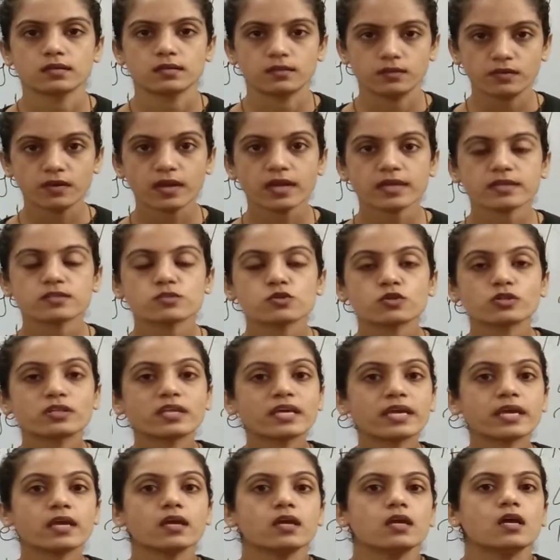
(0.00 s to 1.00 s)
Right? So
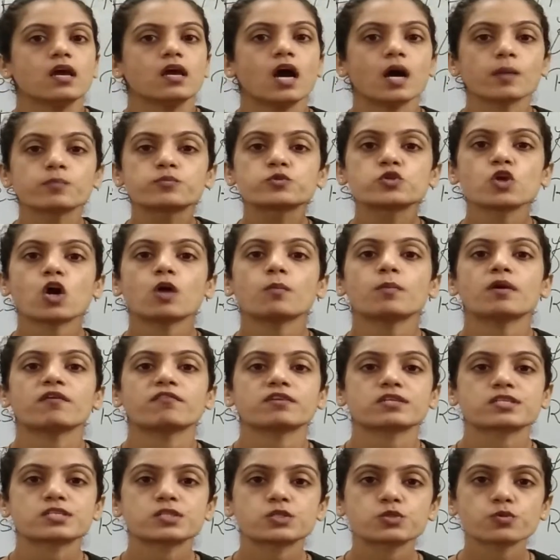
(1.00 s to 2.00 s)
they absorb
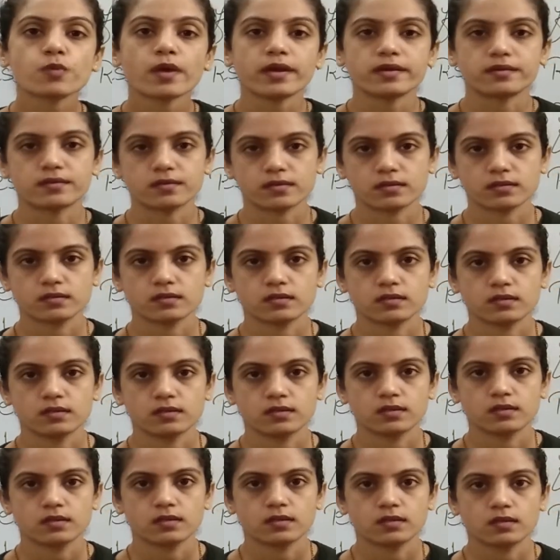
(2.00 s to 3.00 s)
our sweat.
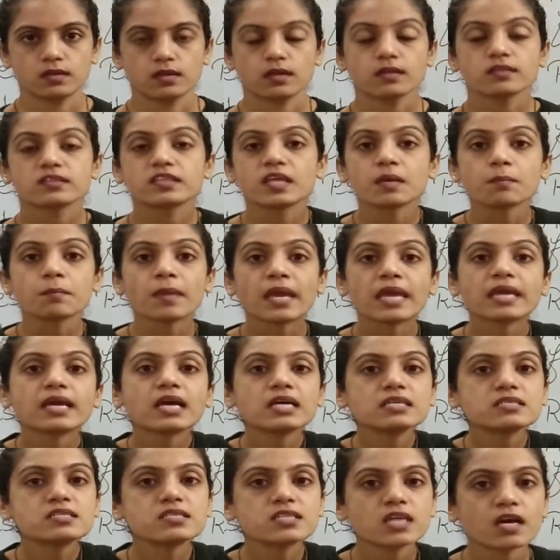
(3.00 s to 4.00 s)
They make
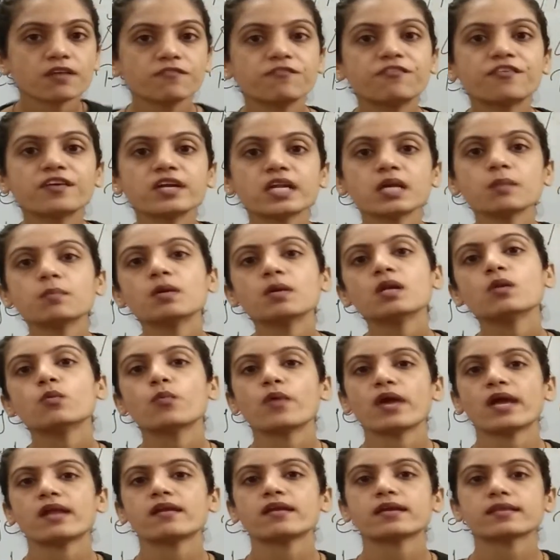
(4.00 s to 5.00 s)
us comfortable
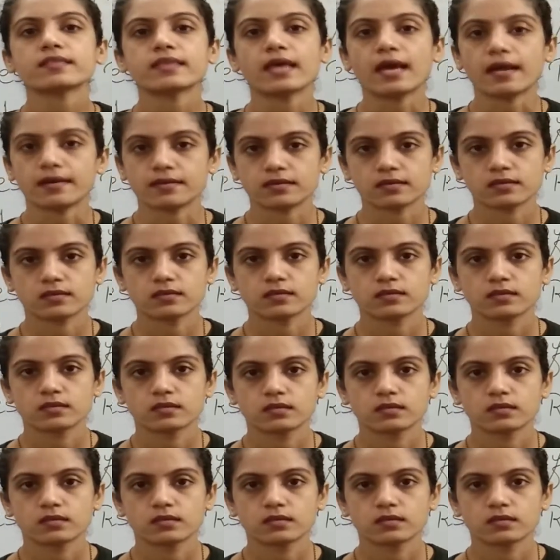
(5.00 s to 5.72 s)
wearing that.